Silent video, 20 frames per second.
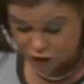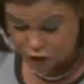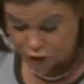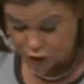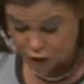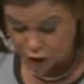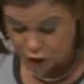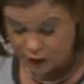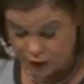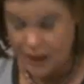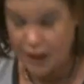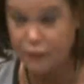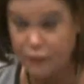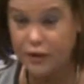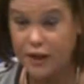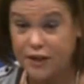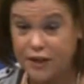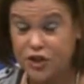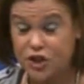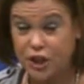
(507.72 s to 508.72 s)
to third
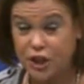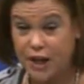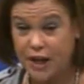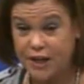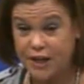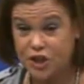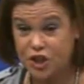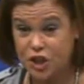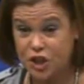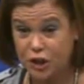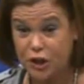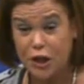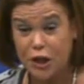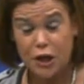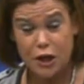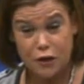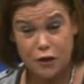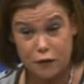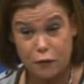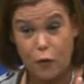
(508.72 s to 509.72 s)
level education.
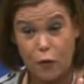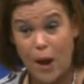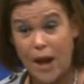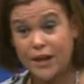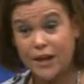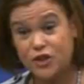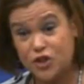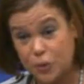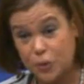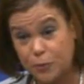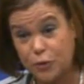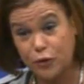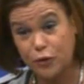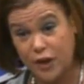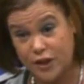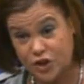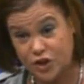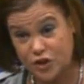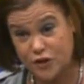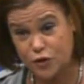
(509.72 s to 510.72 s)
You've whacked up the
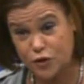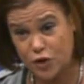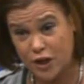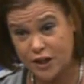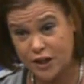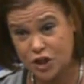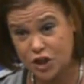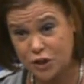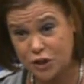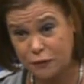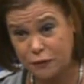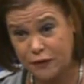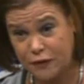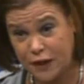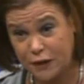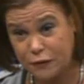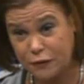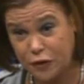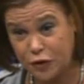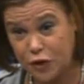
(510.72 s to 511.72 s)
registration
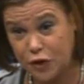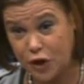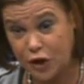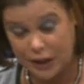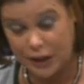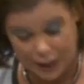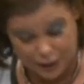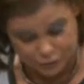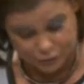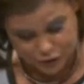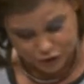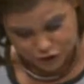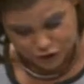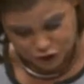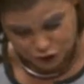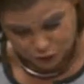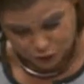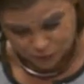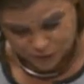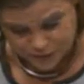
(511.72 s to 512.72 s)
fee for third level
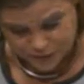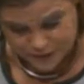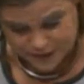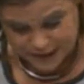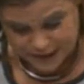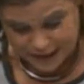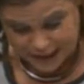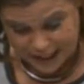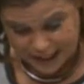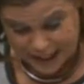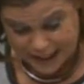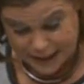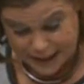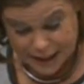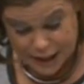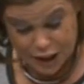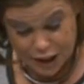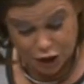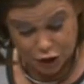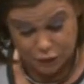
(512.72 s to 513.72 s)
students again.
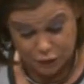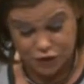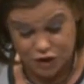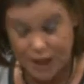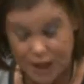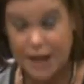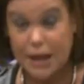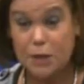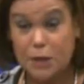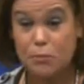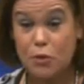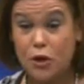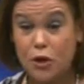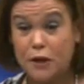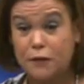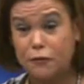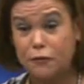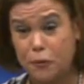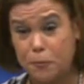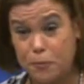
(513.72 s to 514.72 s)
You've taken
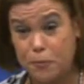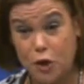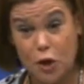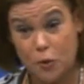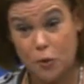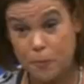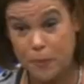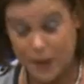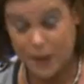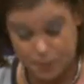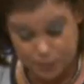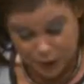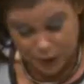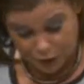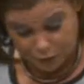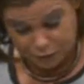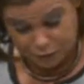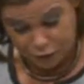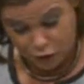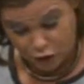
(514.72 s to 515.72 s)
money from young people
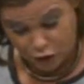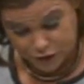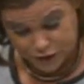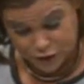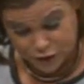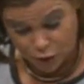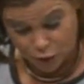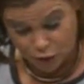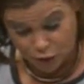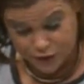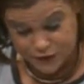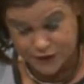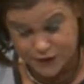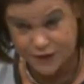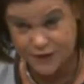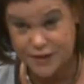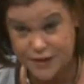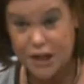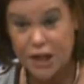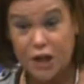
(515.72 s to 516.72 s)
on FÁS
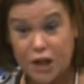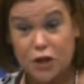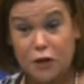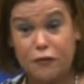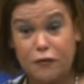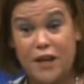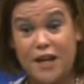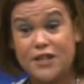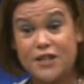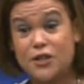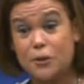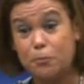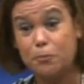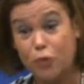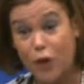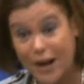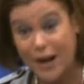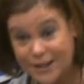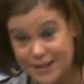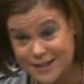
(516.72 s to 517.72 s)
courses. You've hit
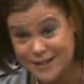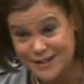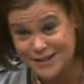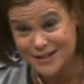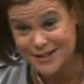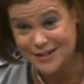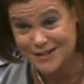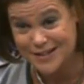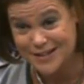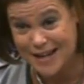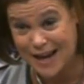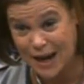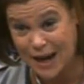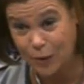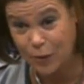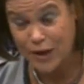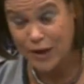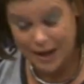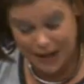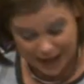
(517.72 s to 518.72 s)
apprentices
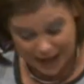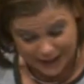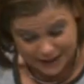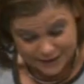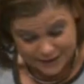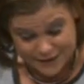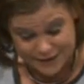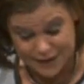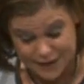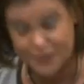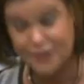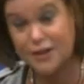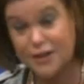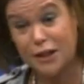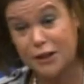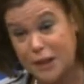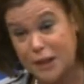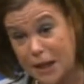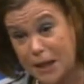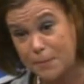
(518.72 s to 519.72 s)
now and insist
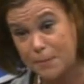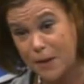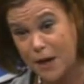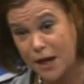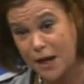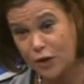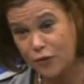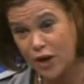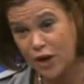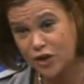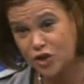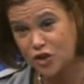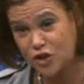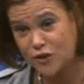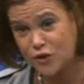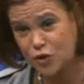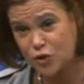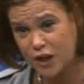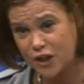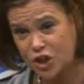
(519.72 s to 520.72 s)
that they pay a
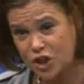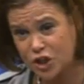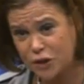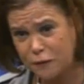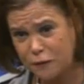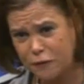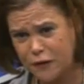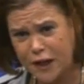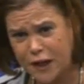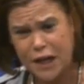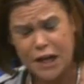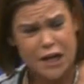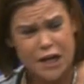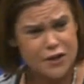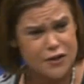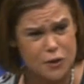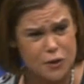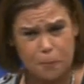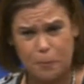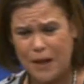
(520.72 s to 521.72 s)
registration fee.
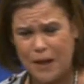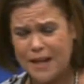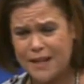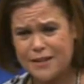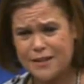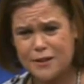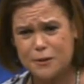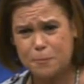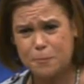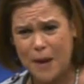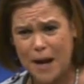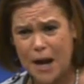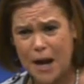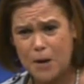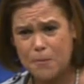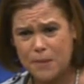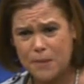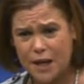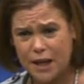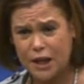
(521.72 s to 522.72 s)
So please
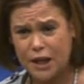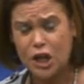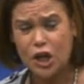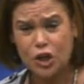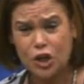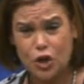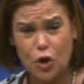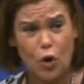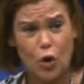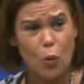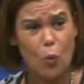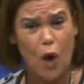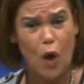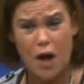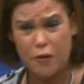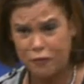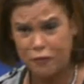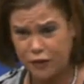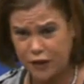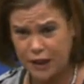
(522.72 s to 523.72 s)
spare me your
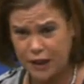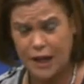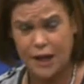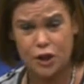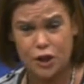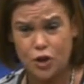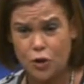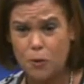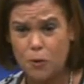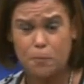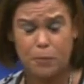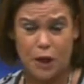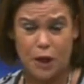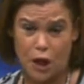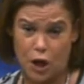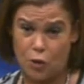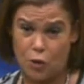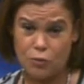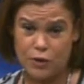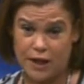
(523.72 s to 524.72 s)
waffle and your
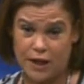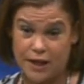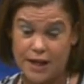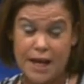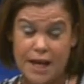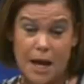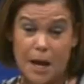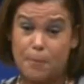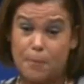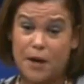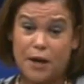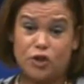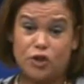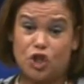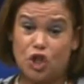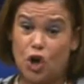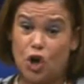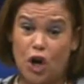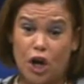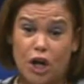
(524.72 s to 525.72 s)
baloney
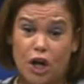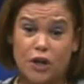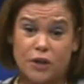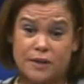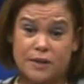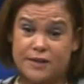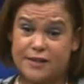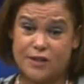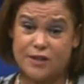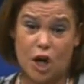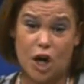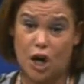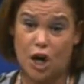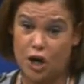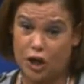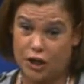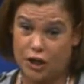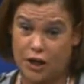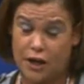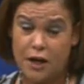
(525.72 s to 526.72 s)
about your
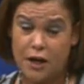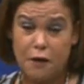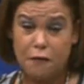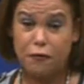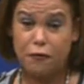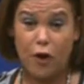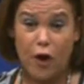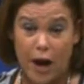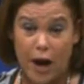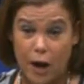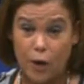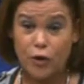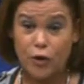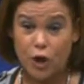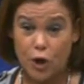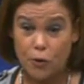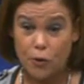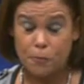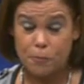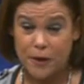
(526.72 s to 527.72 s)
concern for our
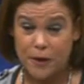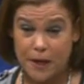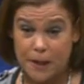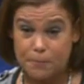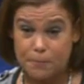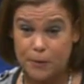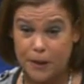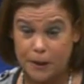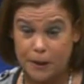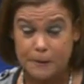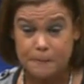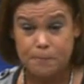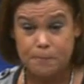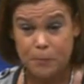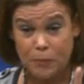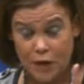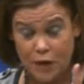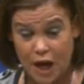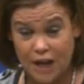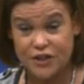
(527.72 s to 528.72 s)
young people.
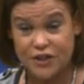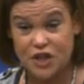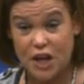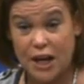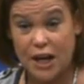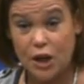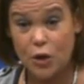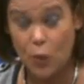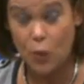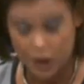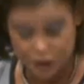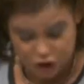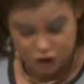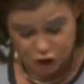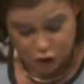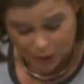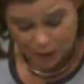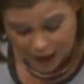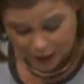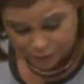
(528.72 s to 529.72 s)
I tell you what
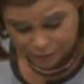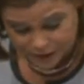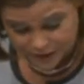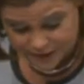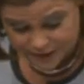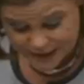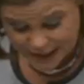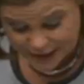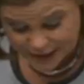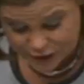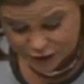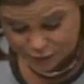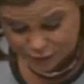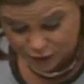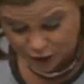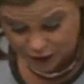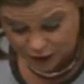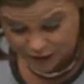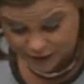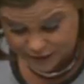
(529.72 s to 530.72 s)
you have
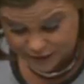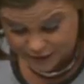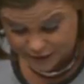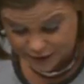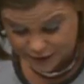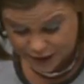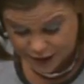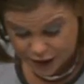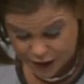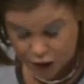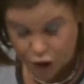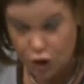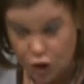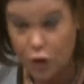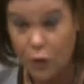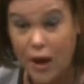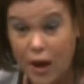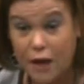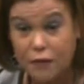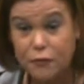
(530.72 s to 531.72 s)
incentivised.
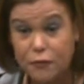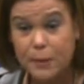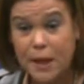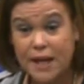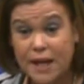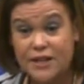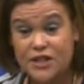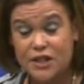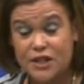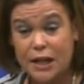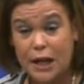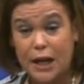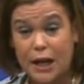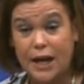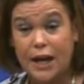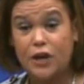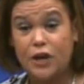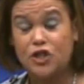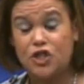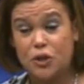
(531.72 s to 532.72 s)
You have made it
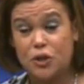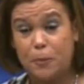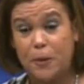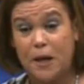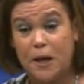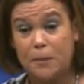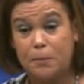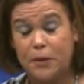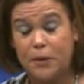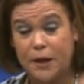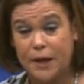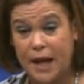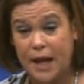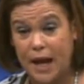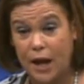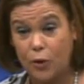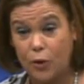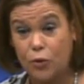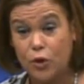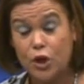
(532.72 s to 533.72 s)
clear to people
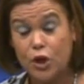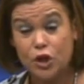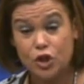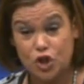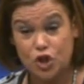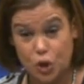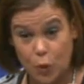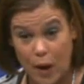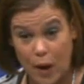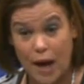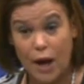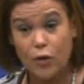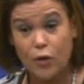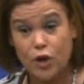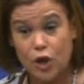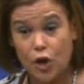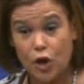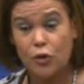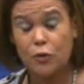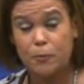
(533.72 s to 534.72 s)
now, to our
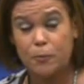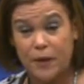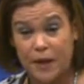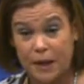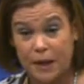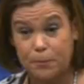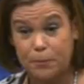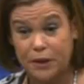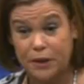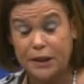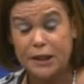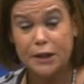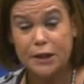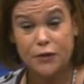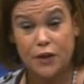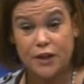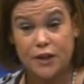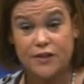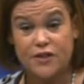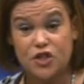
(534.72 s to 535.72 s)
young people,
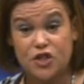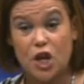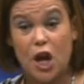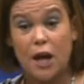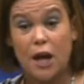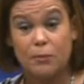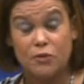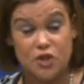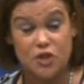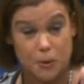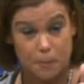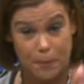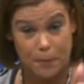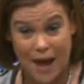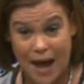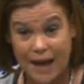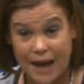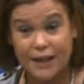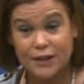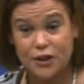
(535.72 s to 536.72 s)
that it's time to
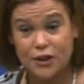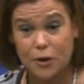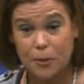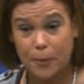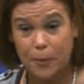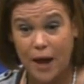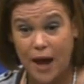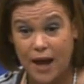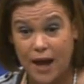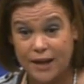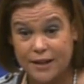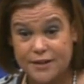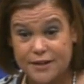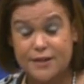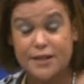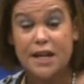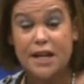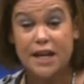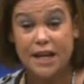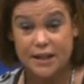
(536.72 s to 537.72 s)
pack their
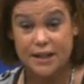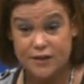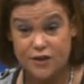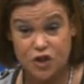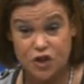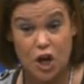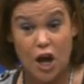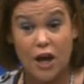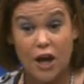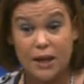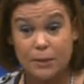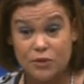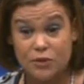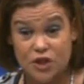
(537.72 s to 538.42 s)
bags, it's time